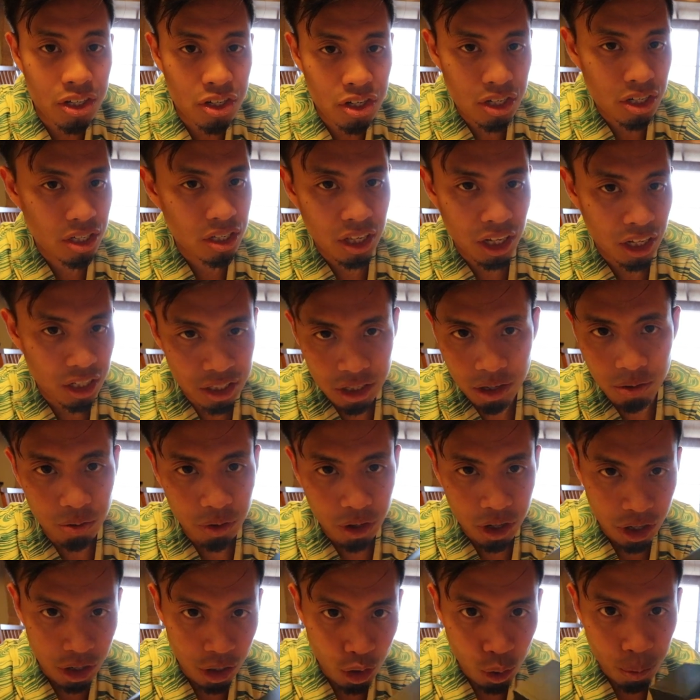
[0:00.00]
She just thinks that
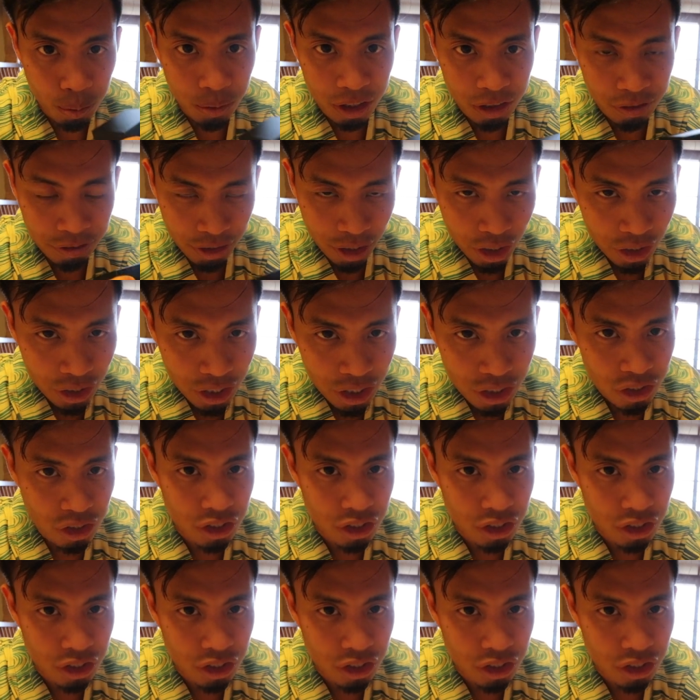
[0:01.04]
we're normally vlogging,